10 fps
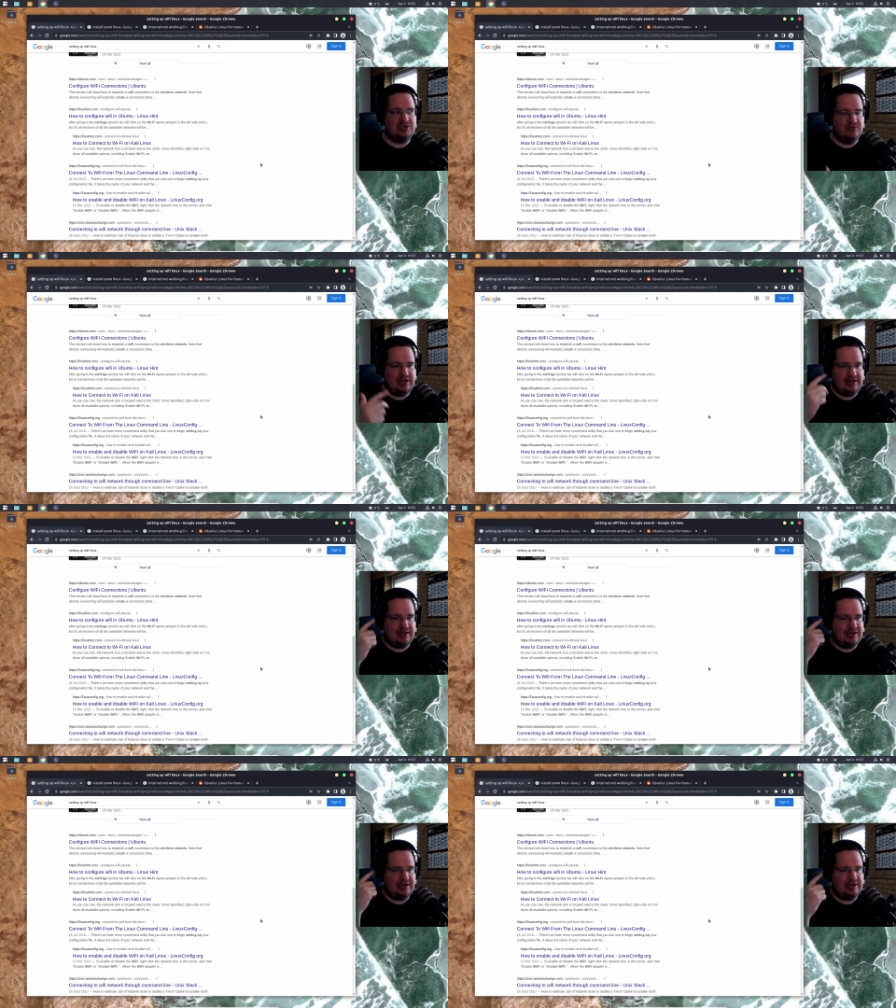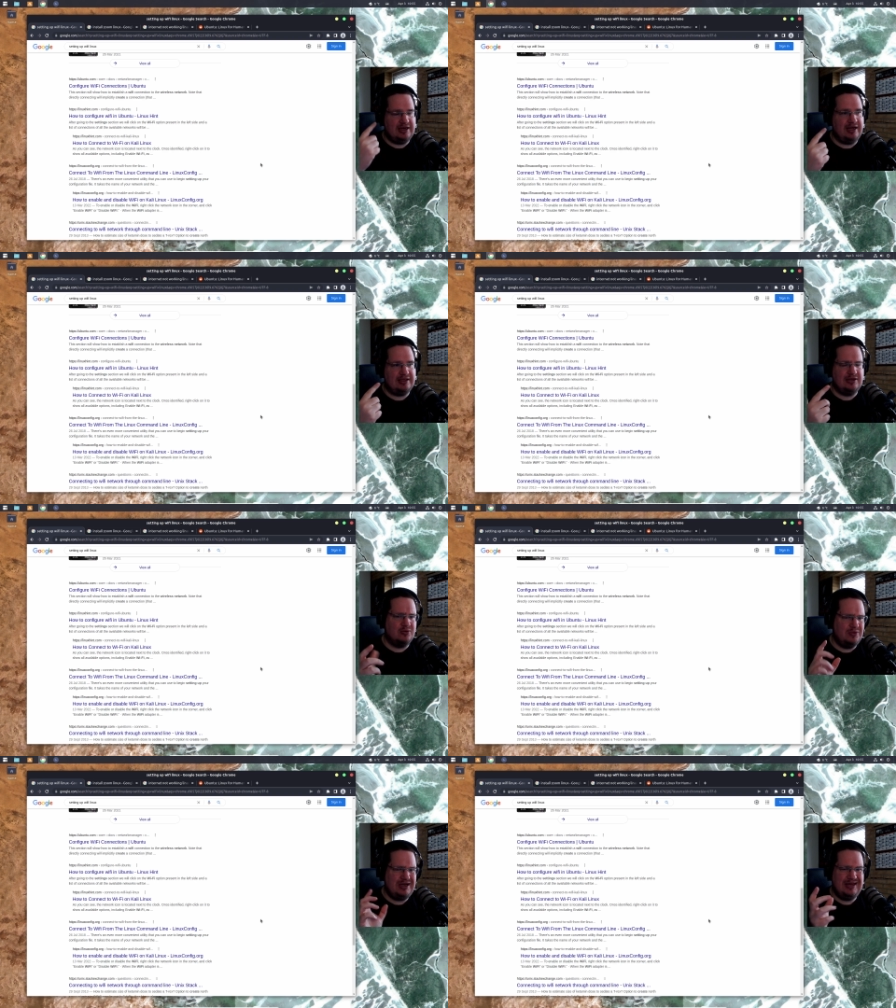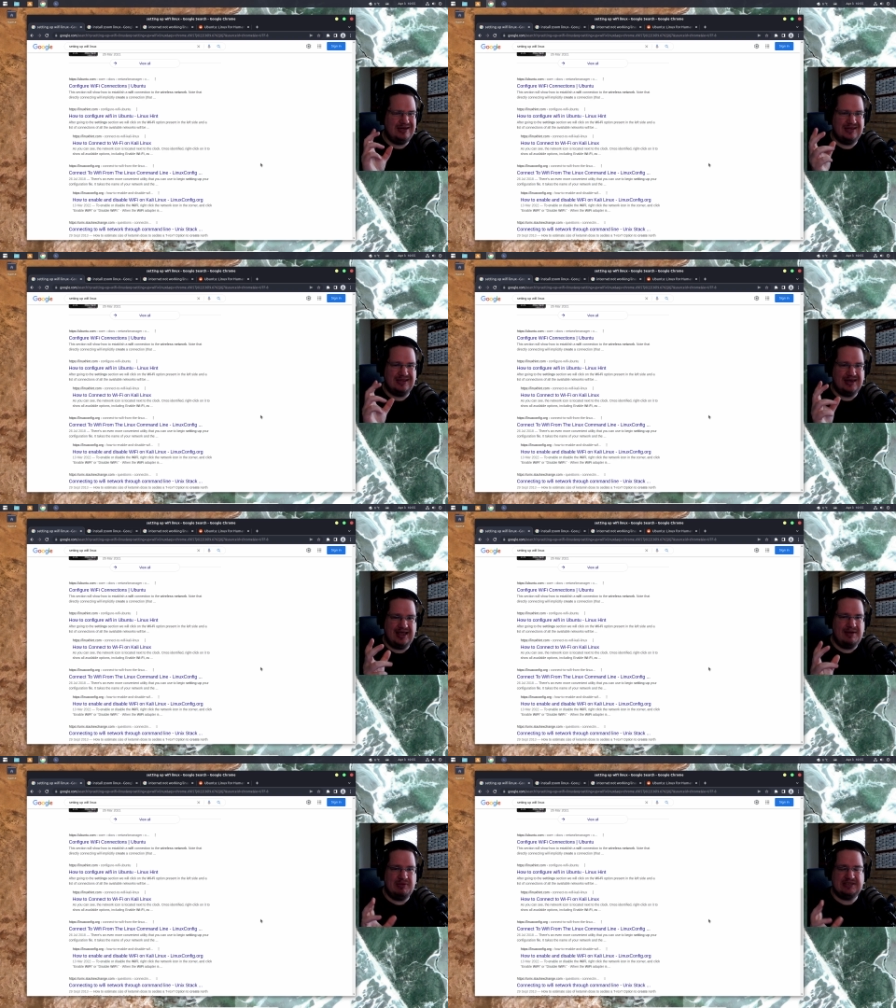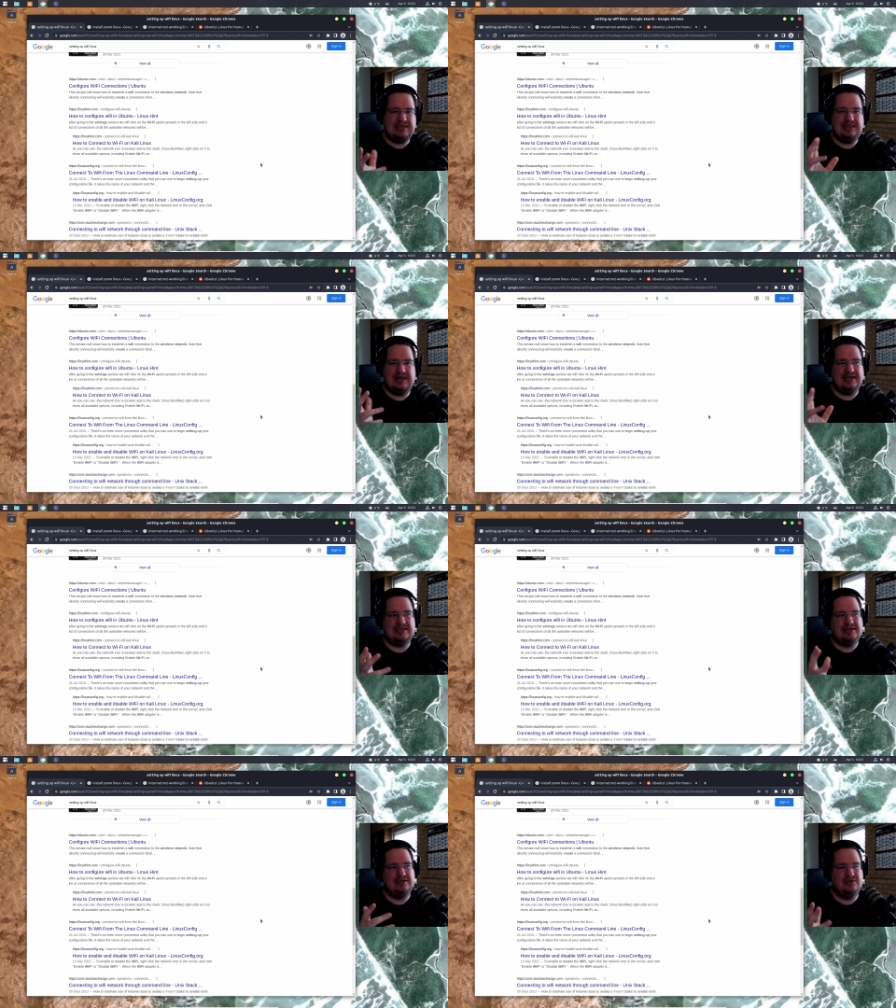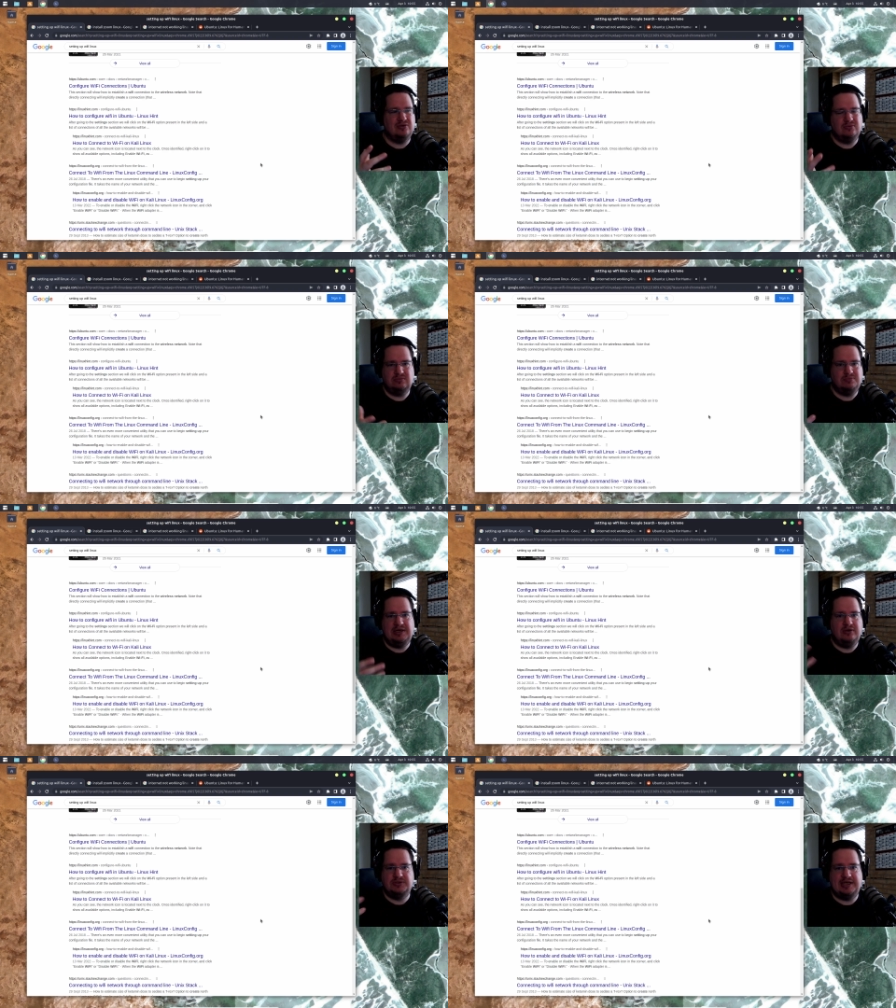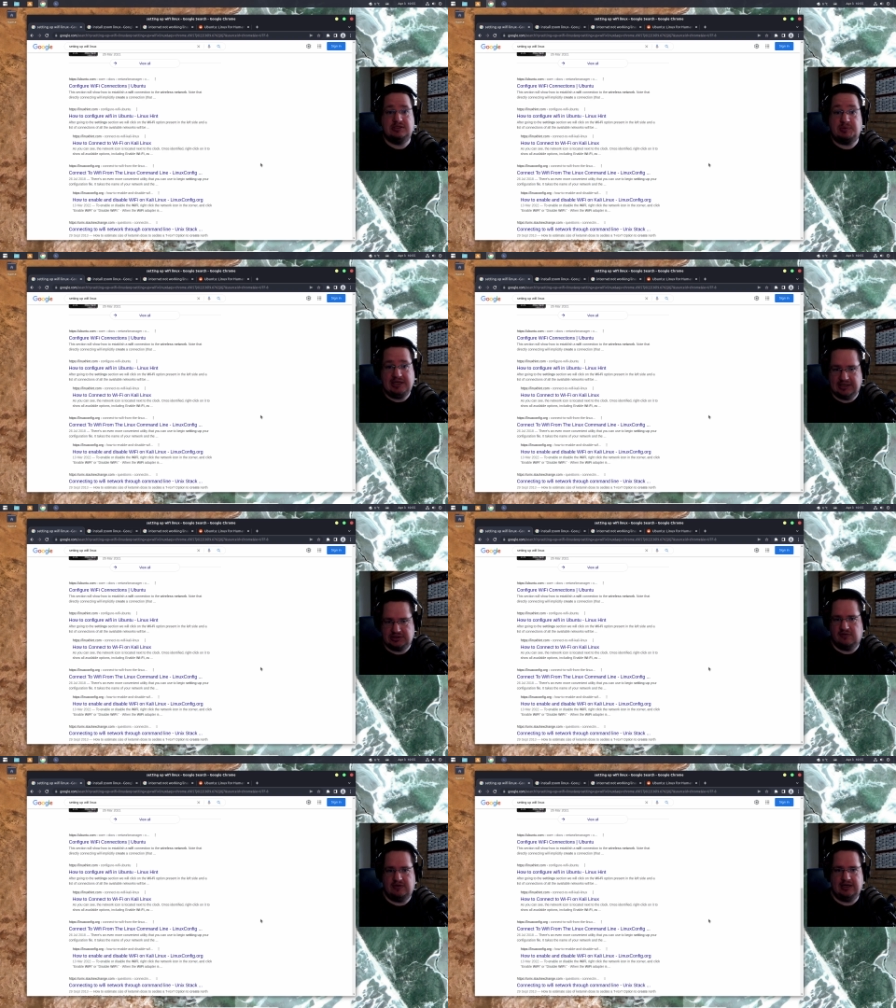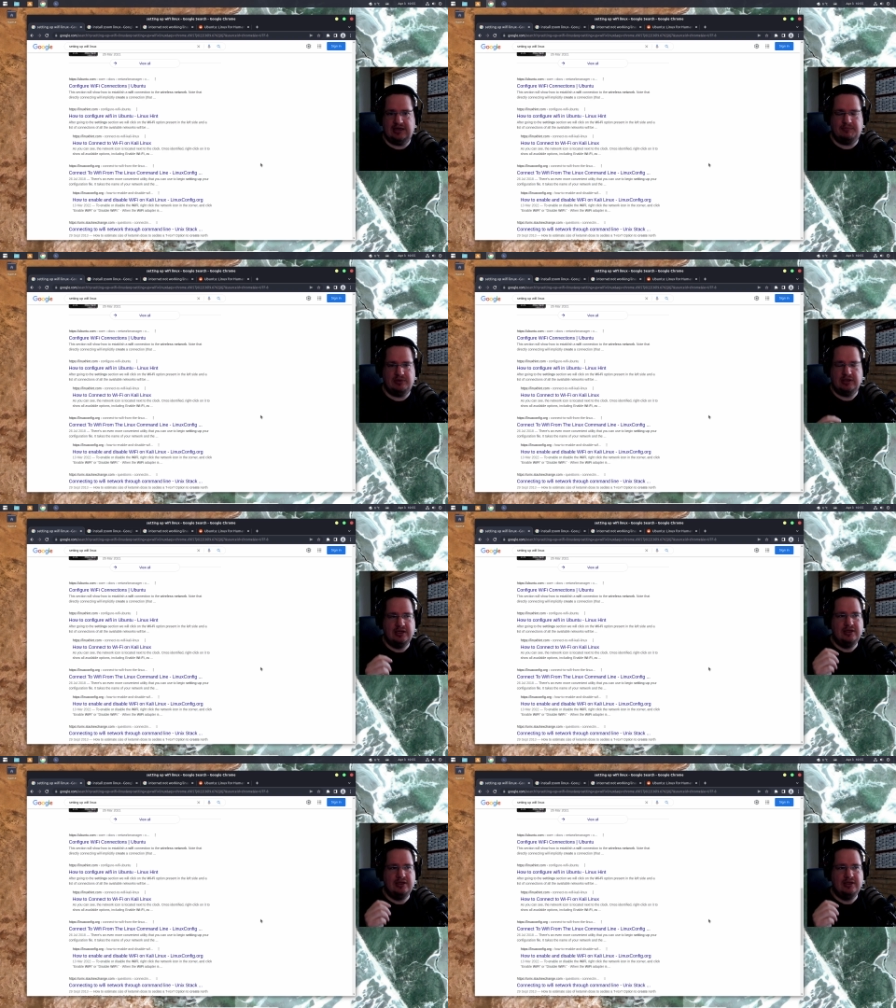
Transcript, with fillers: So they they they're like they don't really the name they see that as a uh, you know Windows XP and stuff like that, but